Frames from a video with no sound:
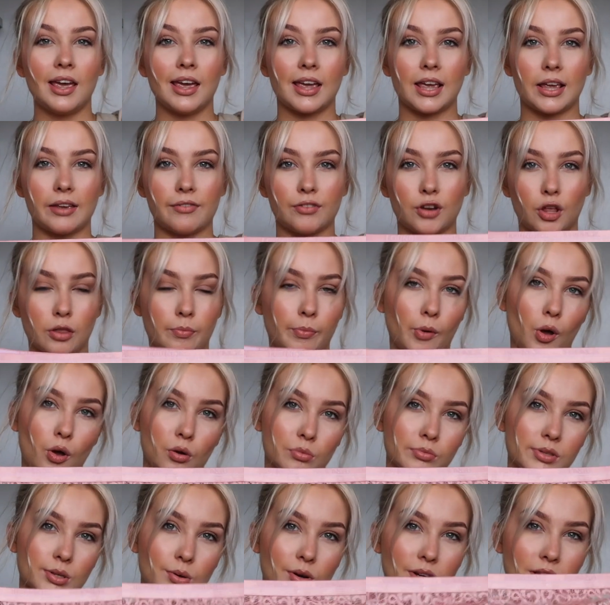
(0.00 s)
even on the
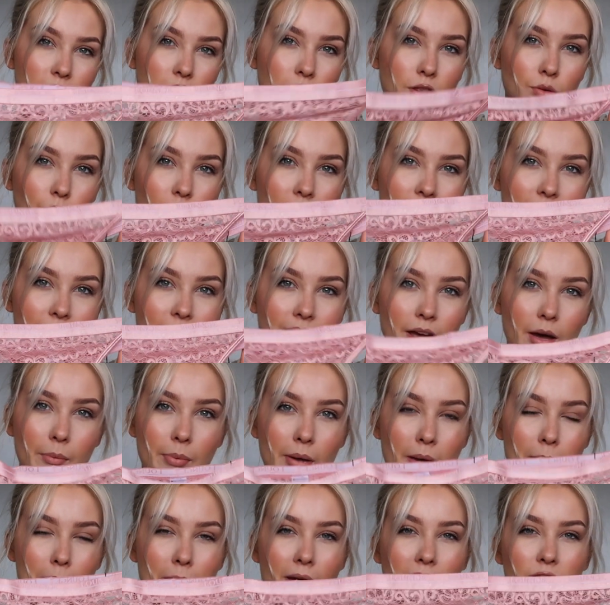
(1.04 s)
bottoms whereas the other one has a little
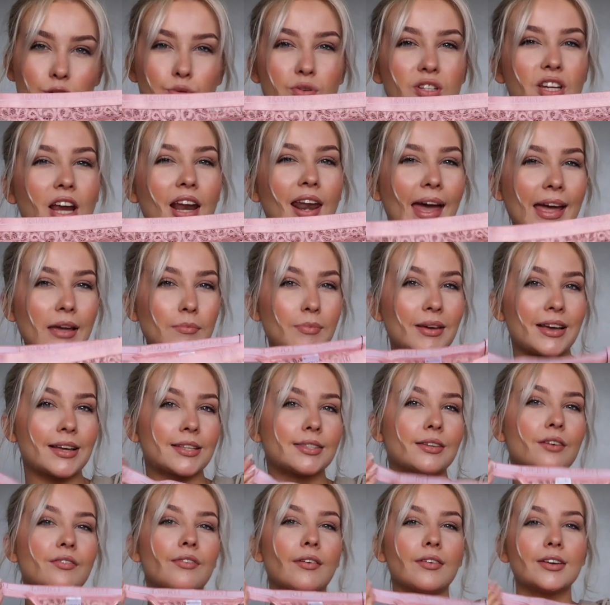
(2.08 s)
bit of mesh which I like
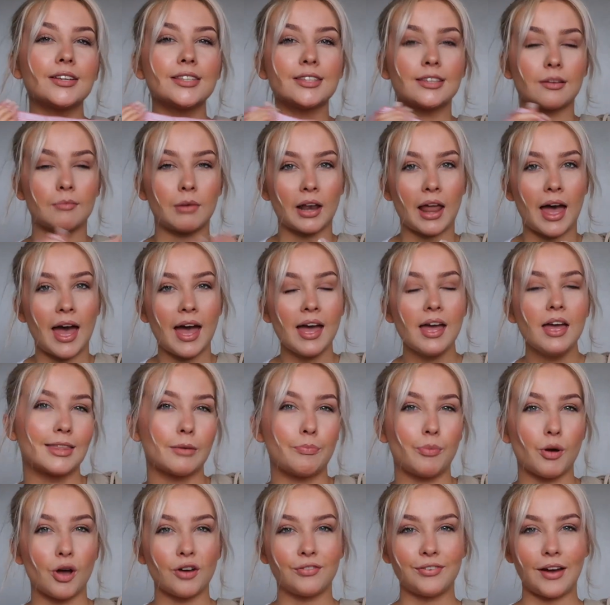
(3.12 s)
because they're very similar they
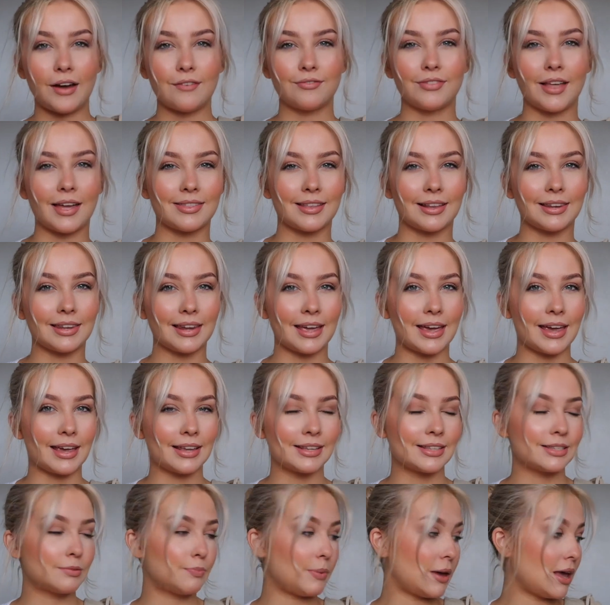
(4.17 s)
both have like the
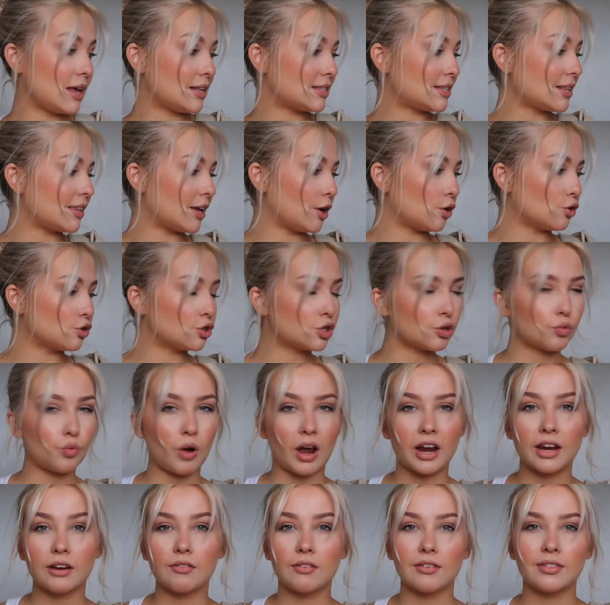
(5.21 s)
lace bits the
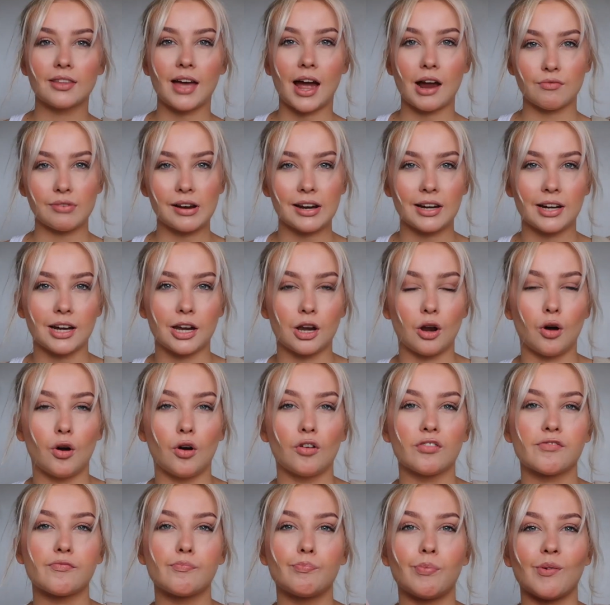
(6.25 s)
underwiring that I really
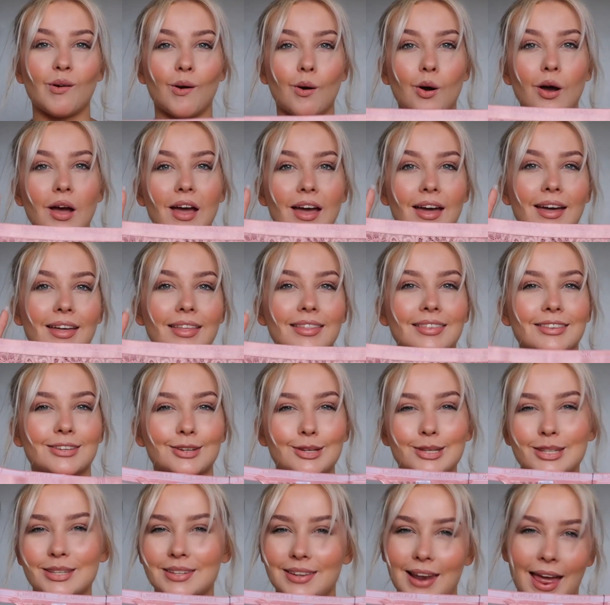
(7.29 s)
love but
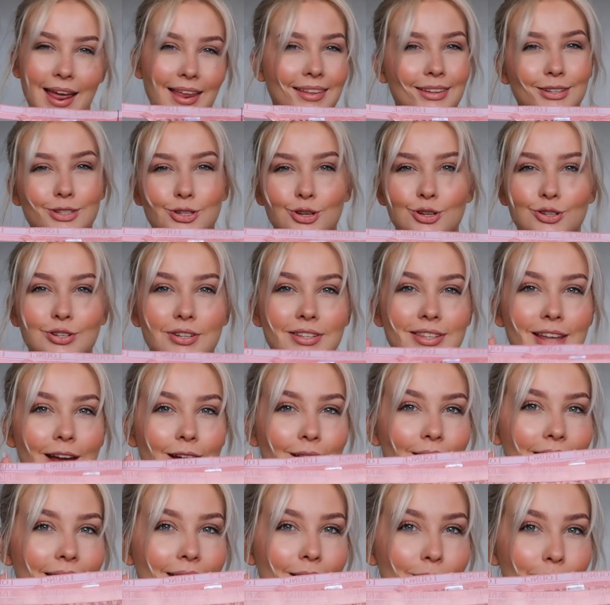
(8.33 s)
just slight little touches that
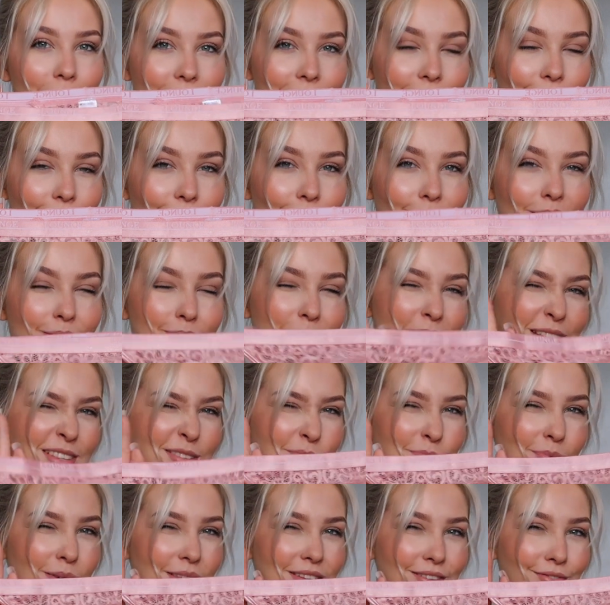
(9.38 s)
are a little bit different, makes
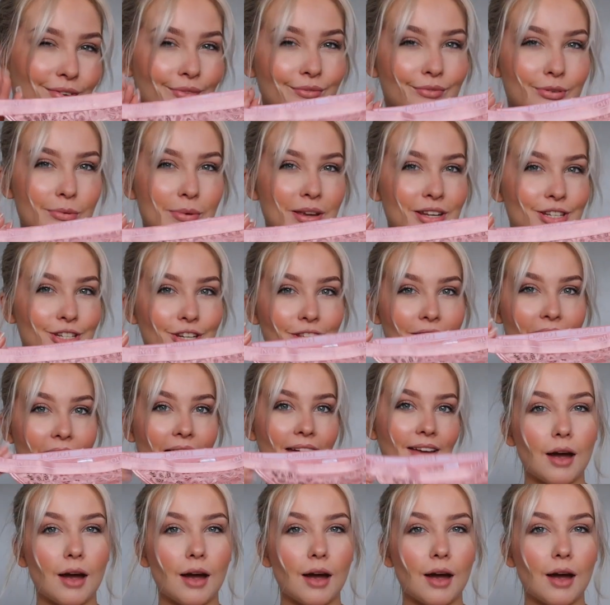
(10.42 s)
them a bit different from each other.